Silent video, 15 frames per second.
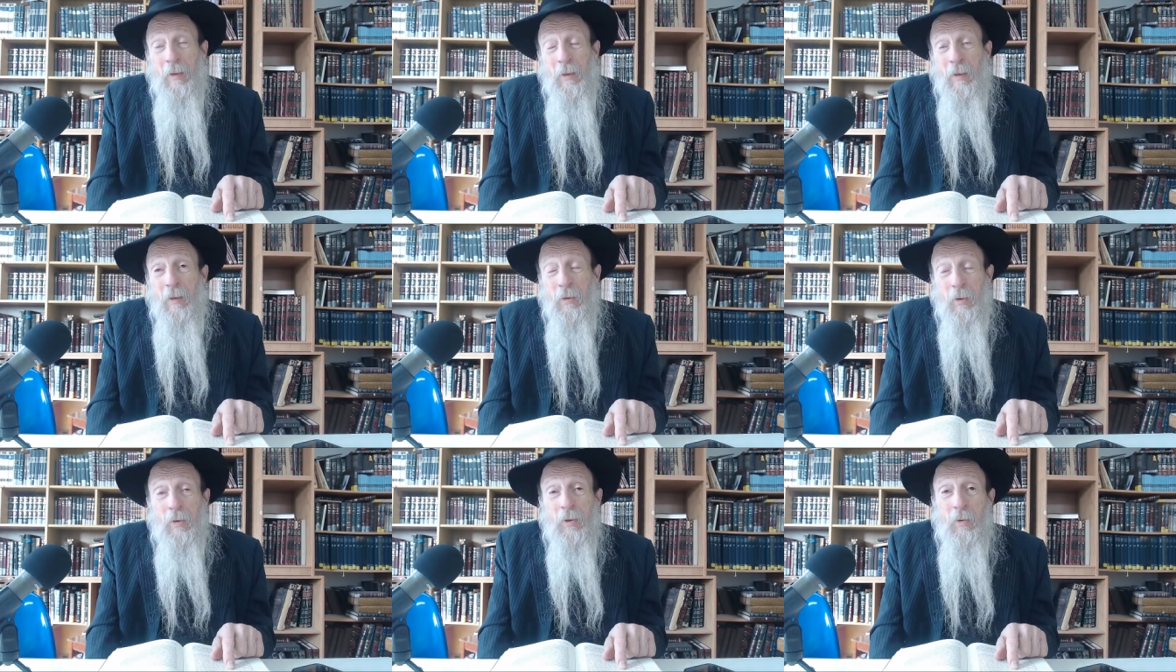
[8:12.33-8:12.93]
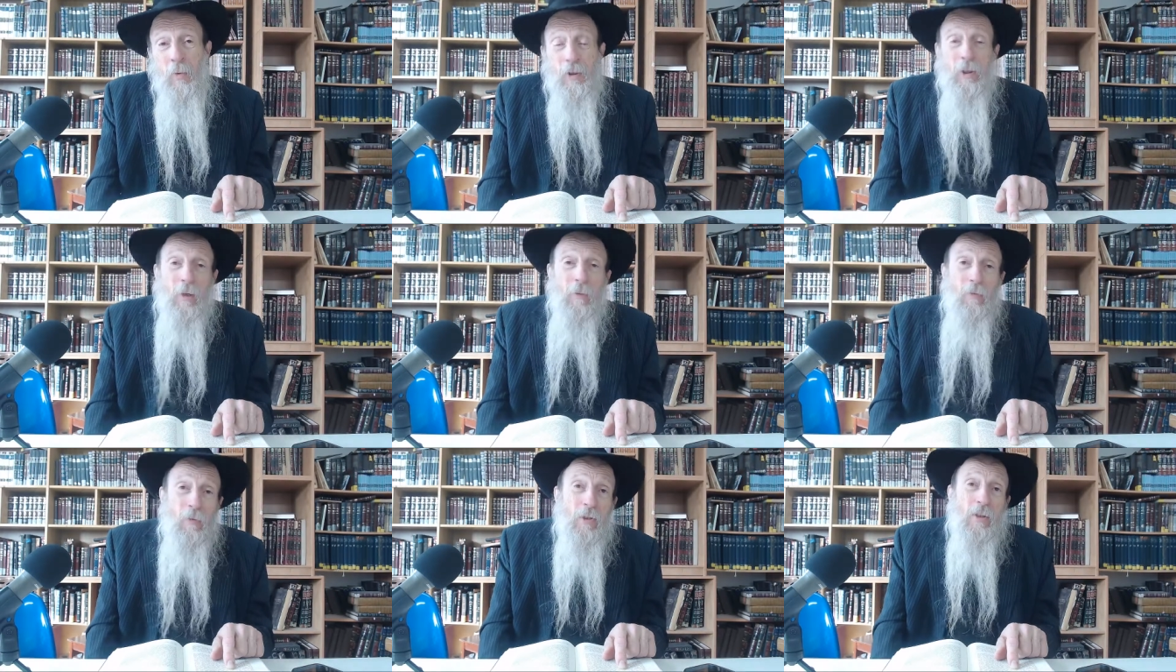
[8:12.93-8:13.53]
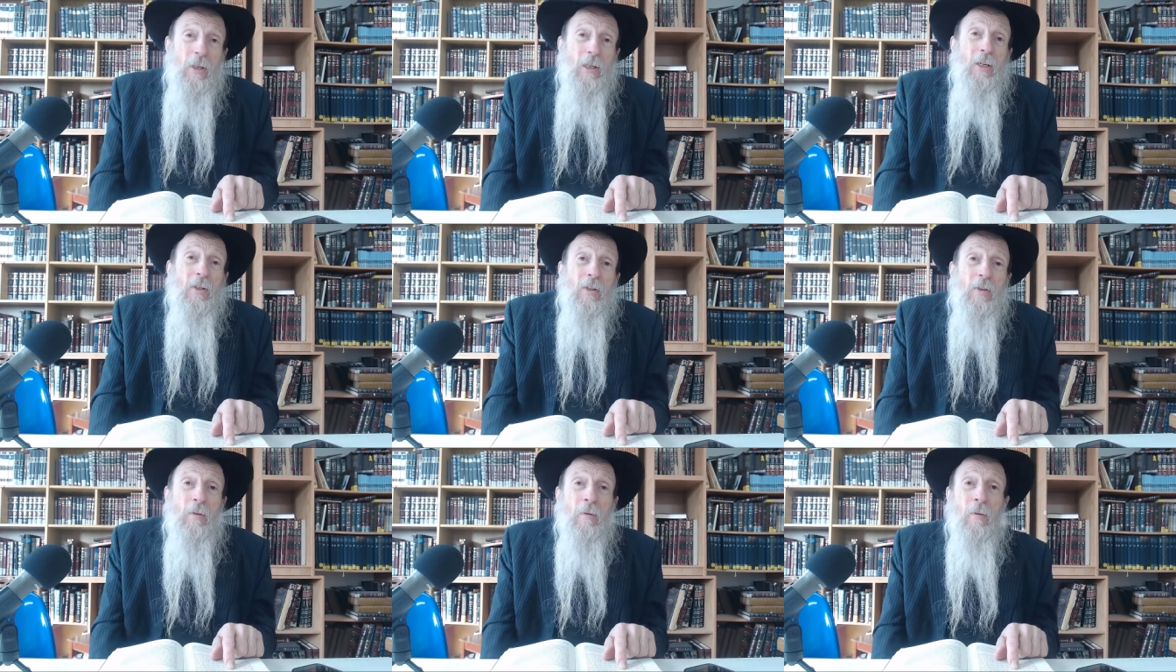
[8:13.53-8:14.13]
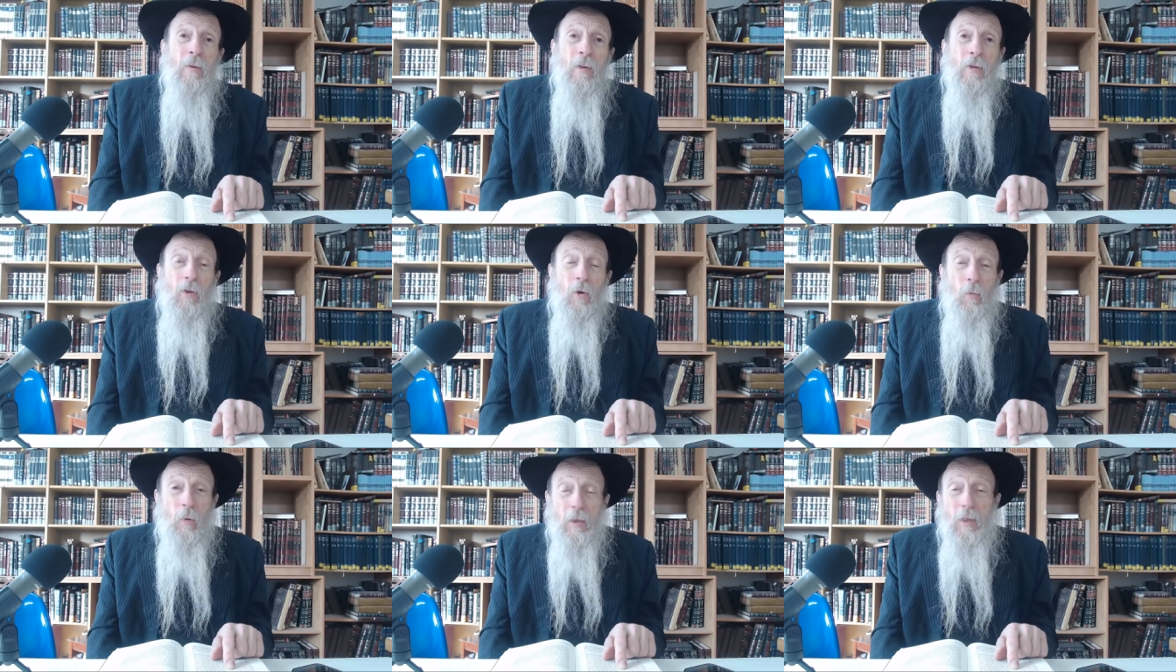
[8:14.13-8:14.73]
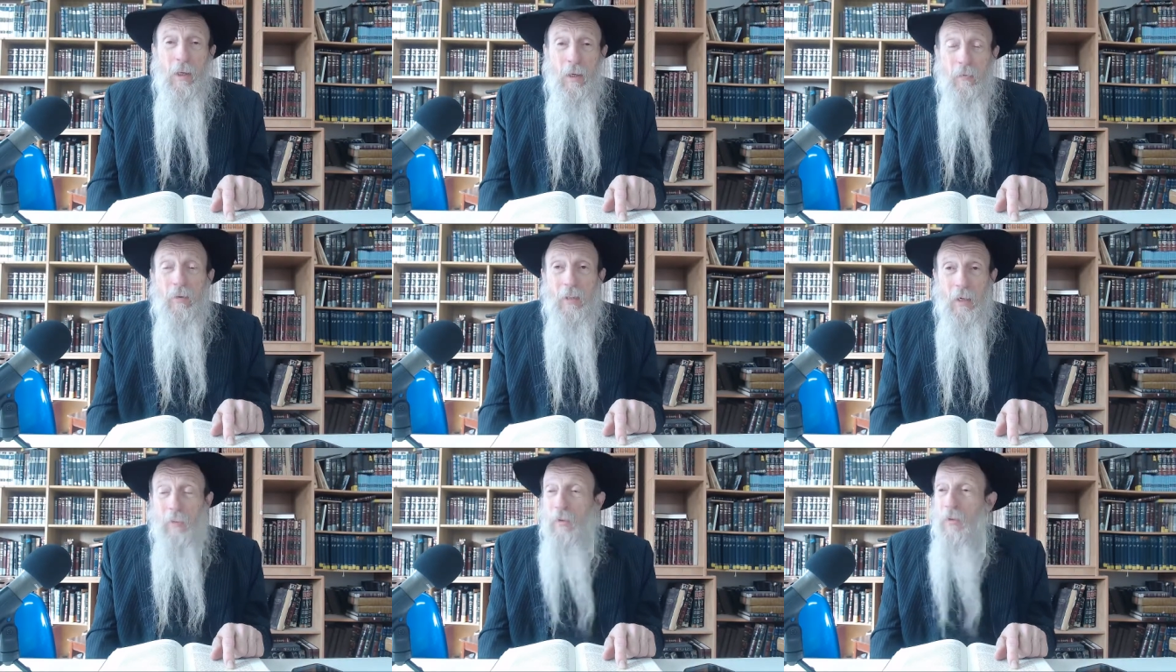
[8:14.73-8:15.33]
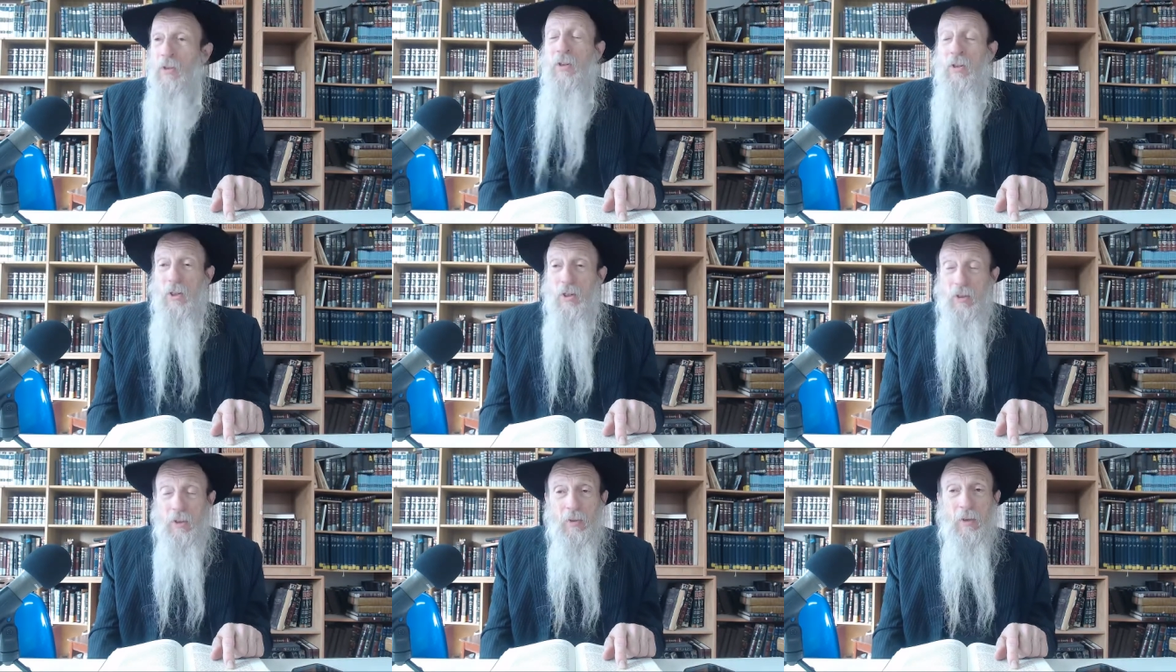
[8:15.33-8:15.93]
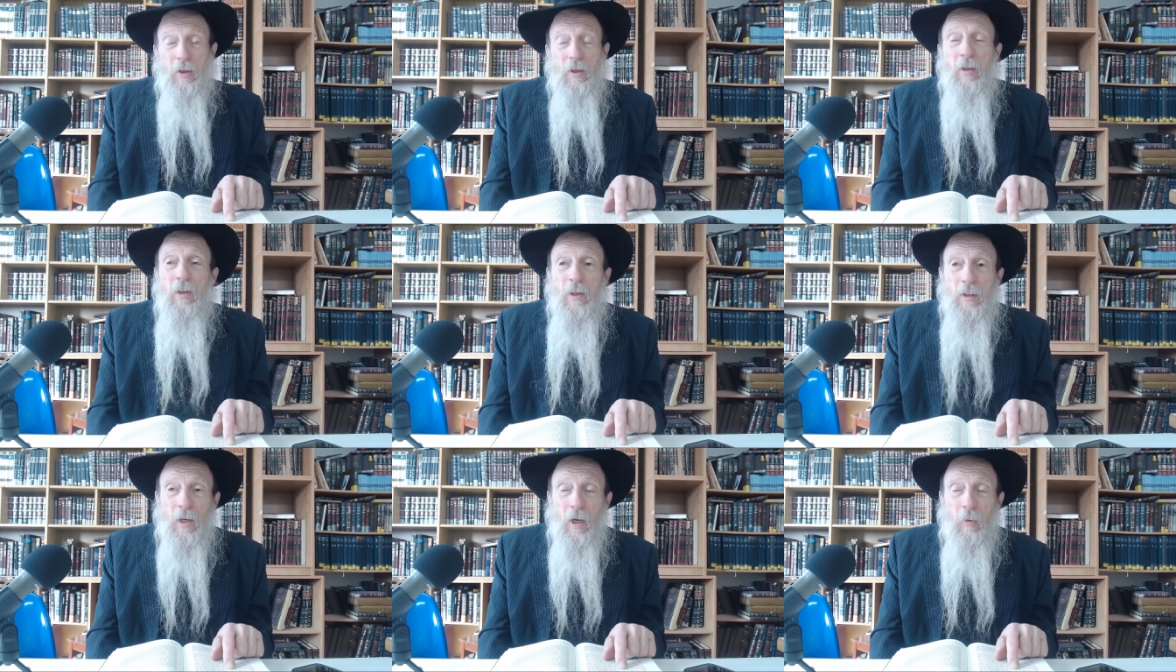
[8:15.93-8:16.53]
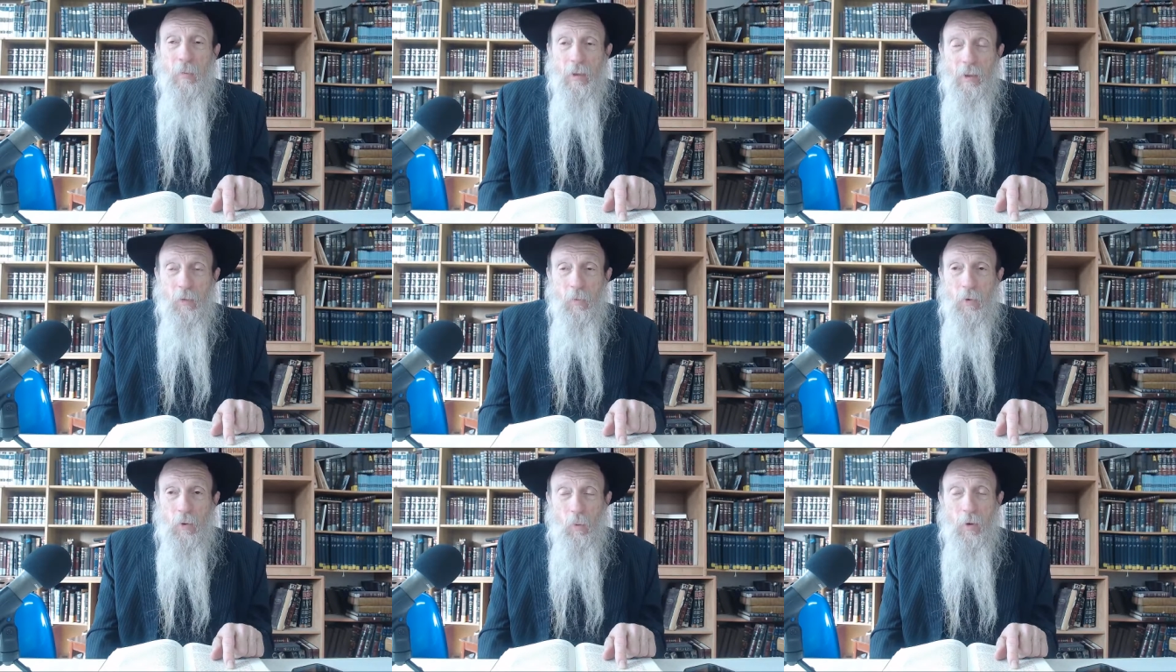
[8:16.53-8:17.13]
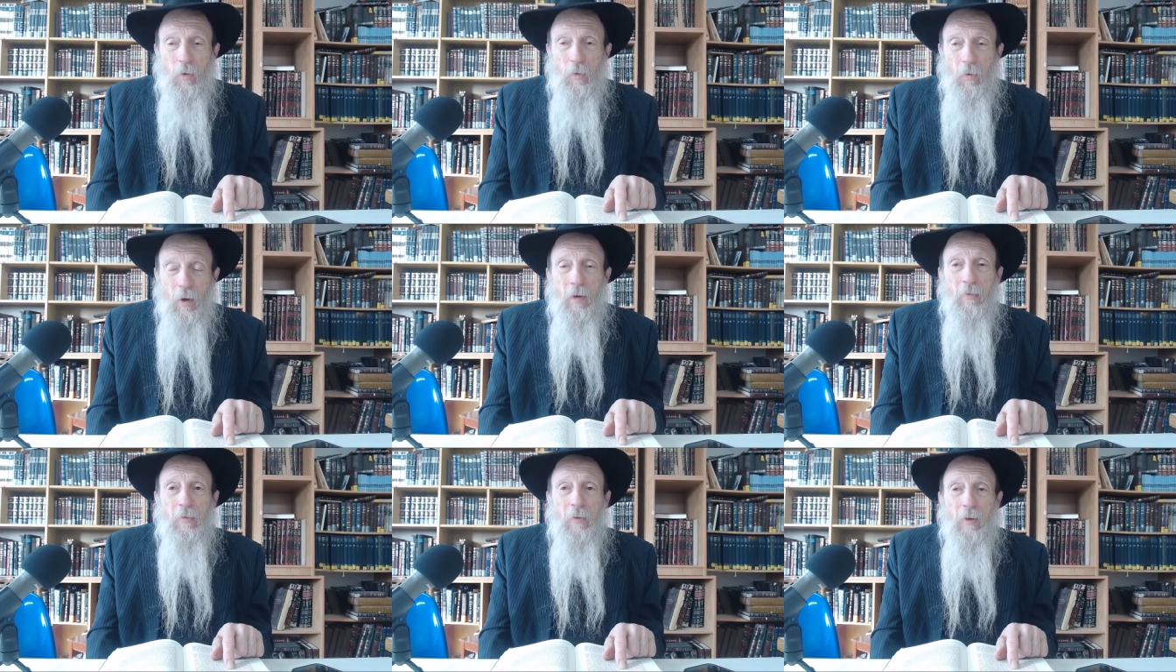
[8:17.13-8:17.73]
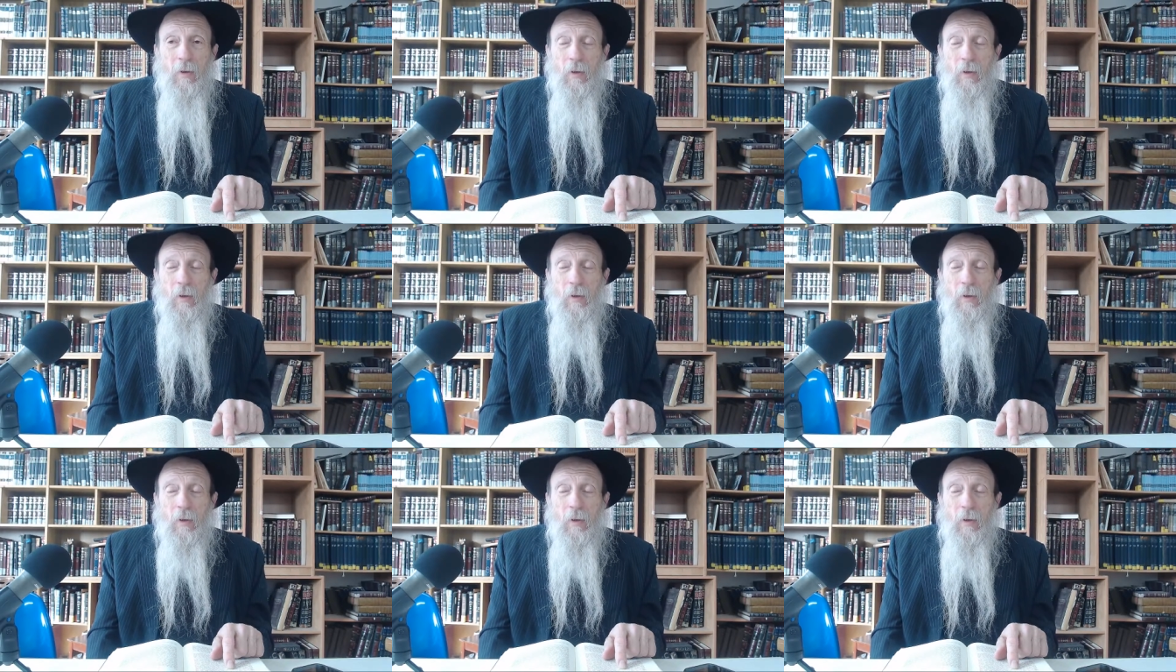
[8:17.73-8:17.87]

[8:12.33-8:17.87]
turned to Hashem for his needs. So really, every time there's, it says in the Talmud that there was one Rav,